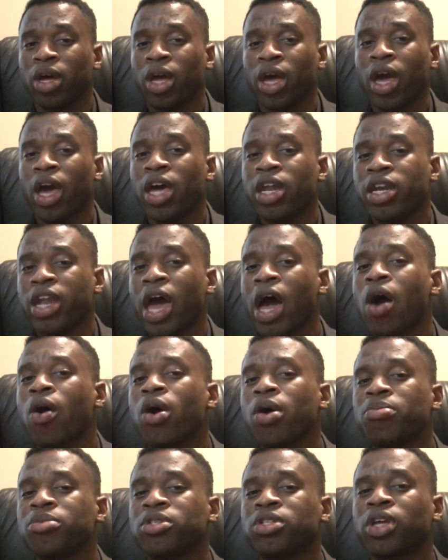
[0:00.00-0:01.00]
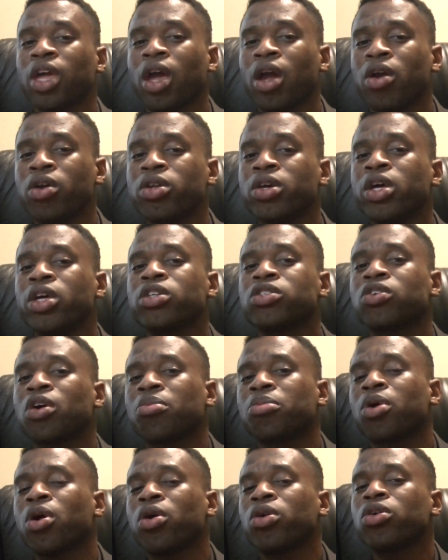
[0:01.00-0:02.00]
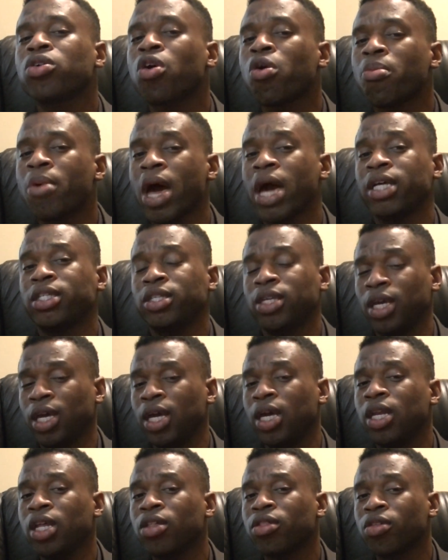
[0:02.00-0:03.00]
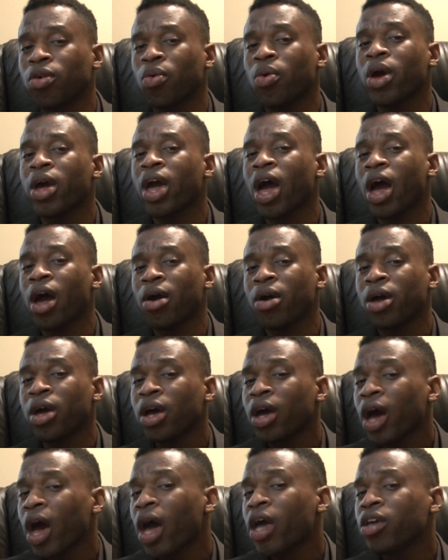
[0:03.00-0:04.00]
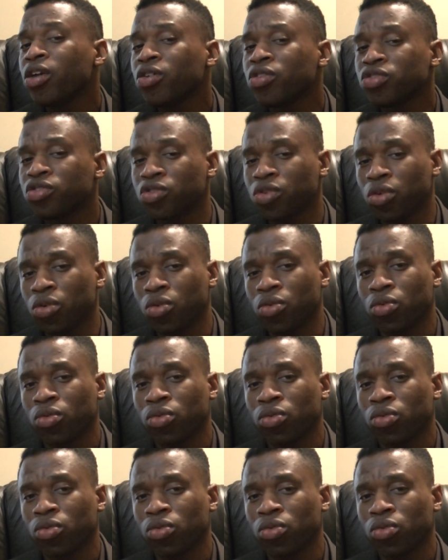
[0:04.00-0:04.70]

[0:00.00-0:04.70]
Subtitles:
and now I'm scared, so I'm going to go back to eating the way I used to.